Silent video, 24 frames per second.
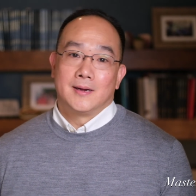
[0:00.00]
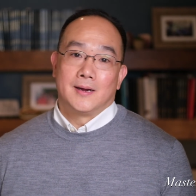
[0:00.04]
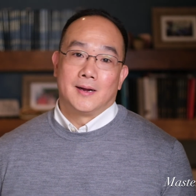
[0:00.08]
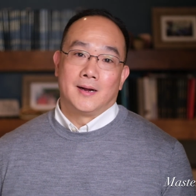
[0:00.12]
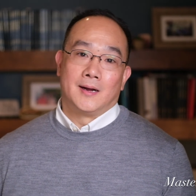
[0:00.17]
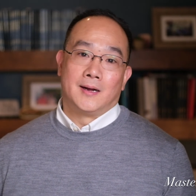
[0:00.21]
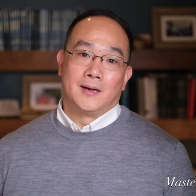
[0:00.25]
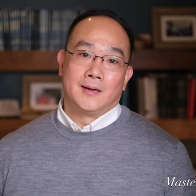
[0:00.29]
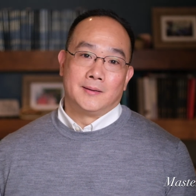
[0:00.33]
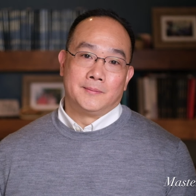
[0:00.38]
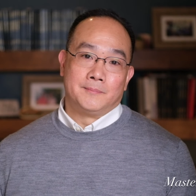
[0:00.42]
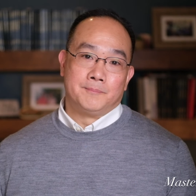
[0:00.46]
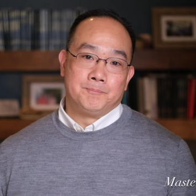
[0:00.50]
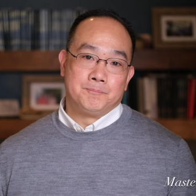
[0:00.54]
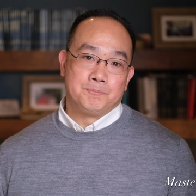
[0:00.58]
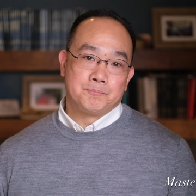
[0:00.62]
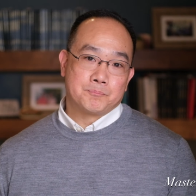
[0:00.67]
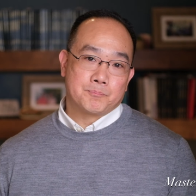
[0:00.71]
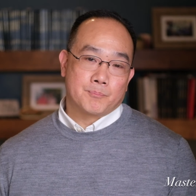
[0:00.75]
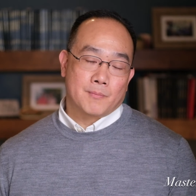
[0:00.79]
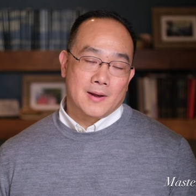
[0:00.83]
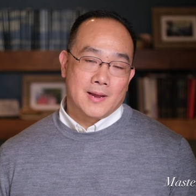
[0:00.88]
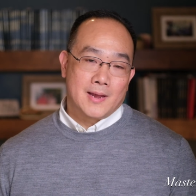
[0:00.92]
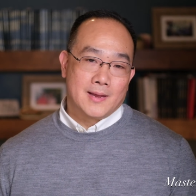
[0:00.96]
And
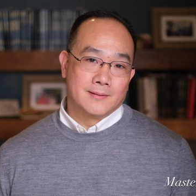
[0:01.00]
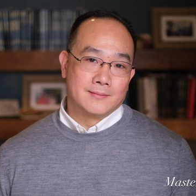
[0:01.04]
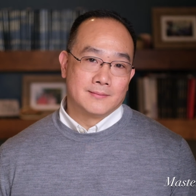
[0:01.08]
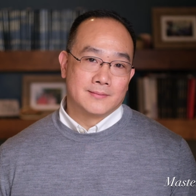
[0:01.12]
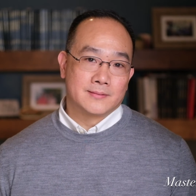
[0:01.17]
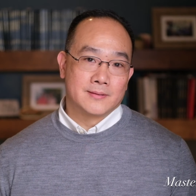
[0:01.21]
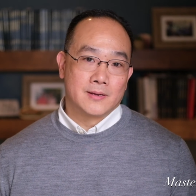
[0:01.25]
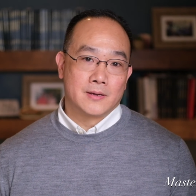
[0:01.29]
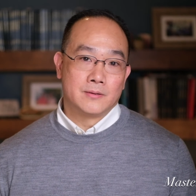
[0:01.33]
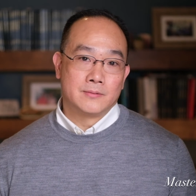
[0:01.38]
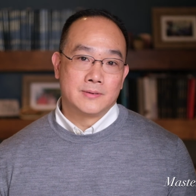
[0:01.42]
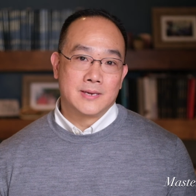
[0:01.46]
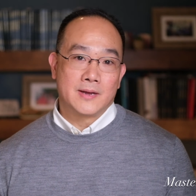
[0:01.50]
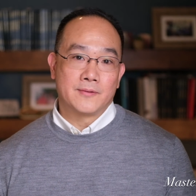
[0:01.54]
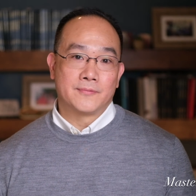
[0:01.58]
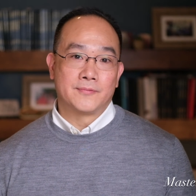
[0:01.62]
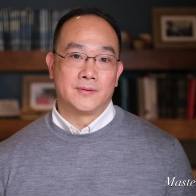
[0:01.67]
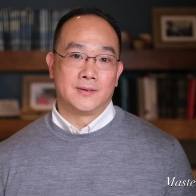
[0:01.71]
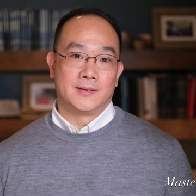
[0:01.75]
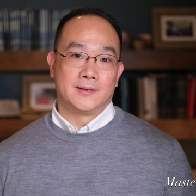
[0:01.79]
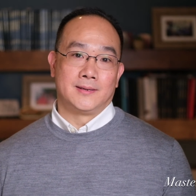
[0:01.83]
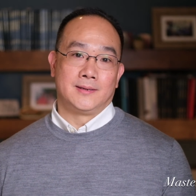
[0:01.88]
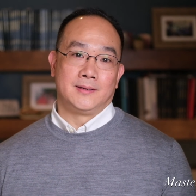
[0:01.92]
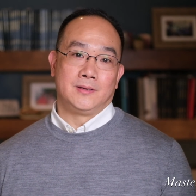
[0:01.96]
so
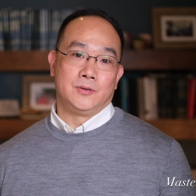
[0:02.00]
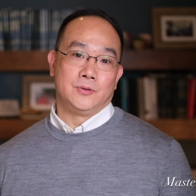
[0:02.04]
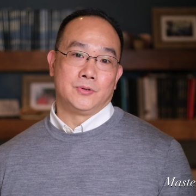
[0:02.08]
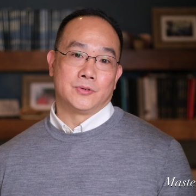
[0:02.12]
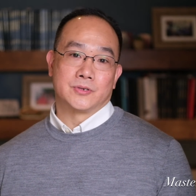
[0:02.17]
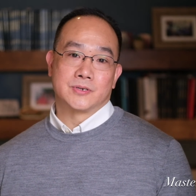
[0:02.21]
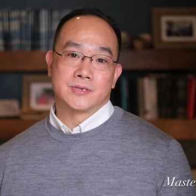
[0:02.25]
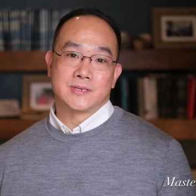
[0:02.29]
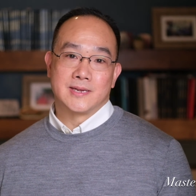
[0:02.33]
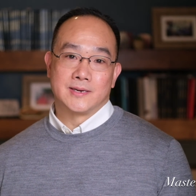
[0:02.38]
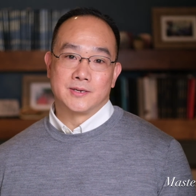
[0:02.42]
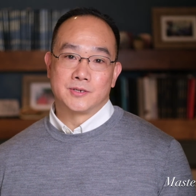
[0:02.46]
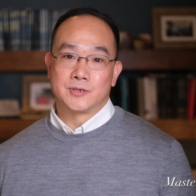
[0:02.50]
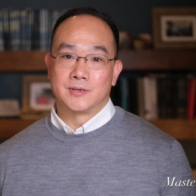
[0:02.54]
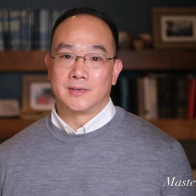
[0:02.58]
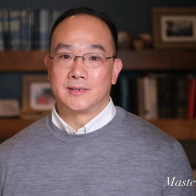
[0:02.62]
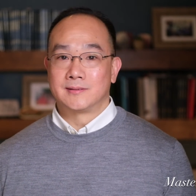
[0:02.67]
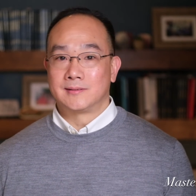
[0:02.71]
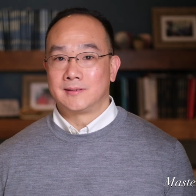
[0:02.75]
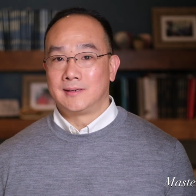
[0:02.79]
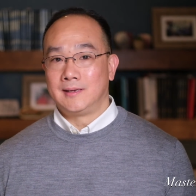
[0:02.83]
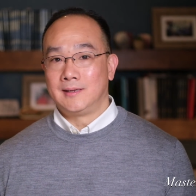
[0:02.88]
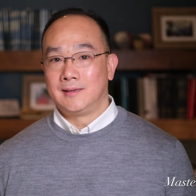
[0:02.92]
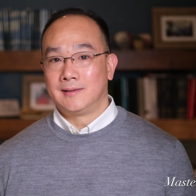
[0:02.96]
definitely user
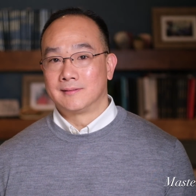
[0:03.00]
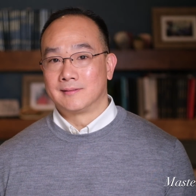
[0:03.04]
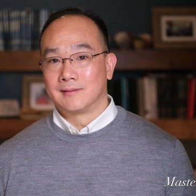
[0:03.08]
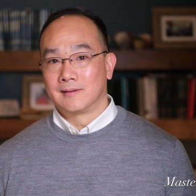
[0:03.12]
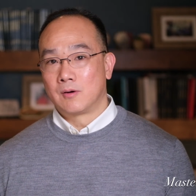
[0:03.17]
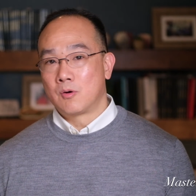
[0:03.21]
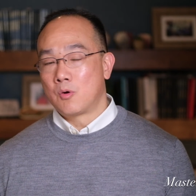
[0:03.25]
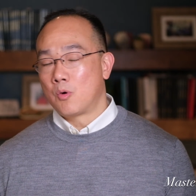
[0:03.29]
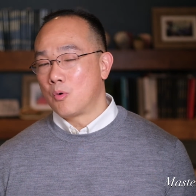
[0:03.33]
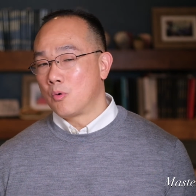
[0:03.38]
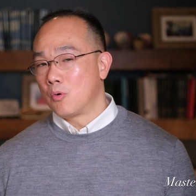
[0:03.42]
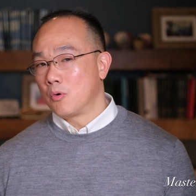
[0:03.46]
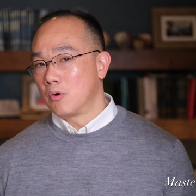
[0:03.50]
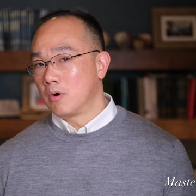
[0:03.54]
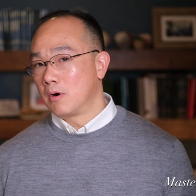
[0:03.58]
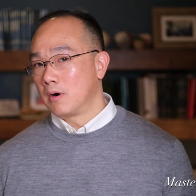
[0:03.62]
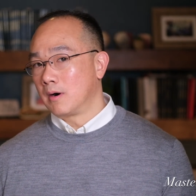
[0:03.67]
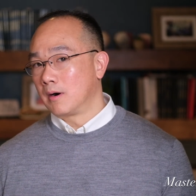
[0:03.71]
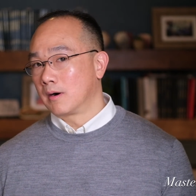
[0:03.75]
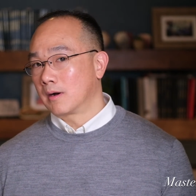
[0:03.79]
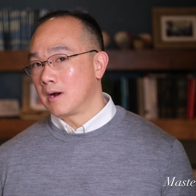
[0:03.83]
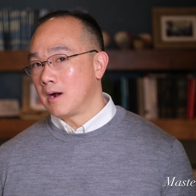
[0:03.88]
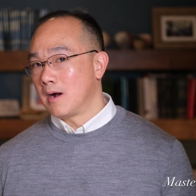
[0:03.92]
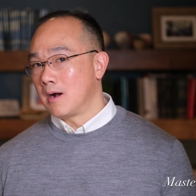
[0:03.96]
centricity is a
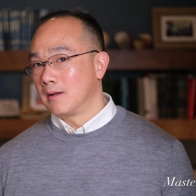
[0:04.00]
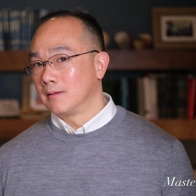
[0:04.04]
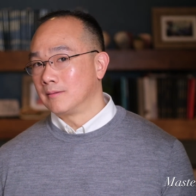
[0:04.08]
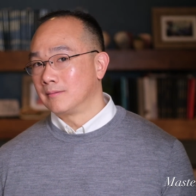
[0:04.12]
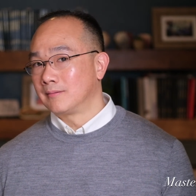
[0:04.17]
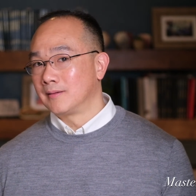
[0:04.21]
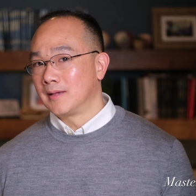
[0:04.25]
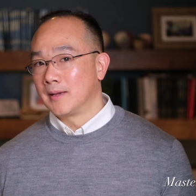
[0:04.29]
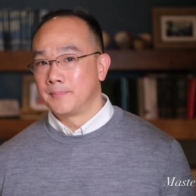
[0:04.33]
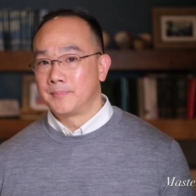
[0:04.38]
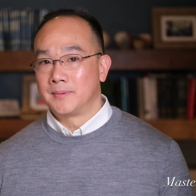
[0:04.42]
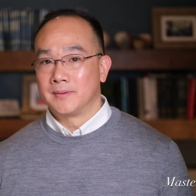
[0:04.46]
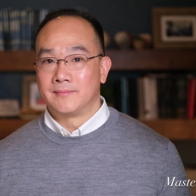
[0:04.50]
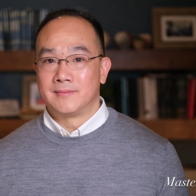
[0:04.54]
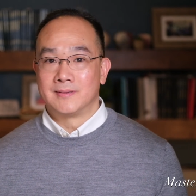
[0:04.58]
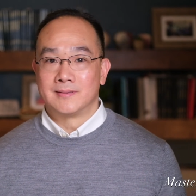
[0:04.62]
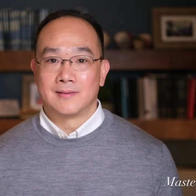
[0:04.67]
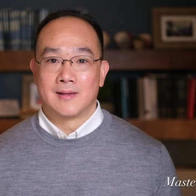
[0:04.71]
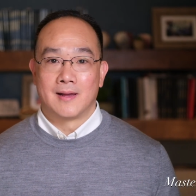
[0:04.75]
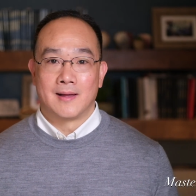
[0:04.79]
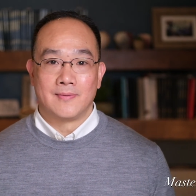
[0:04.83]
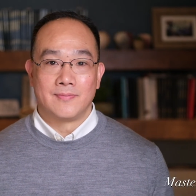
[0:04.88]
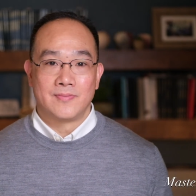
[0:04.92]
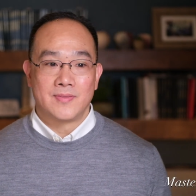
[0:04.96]
core concept of
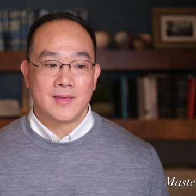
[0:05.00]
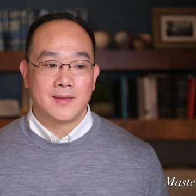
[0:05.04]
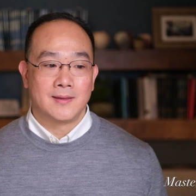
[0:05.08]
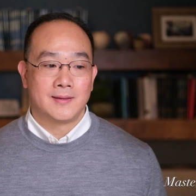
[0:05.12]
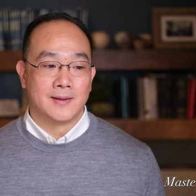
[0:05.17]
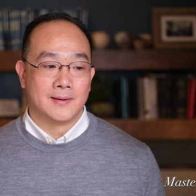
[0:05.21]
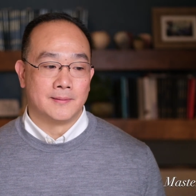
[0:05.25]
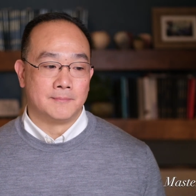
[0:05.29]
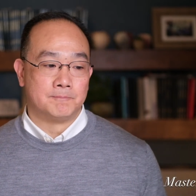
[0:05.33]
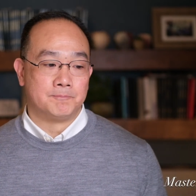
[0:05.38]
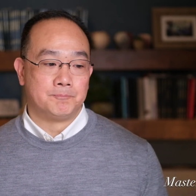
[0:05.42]
design thinking.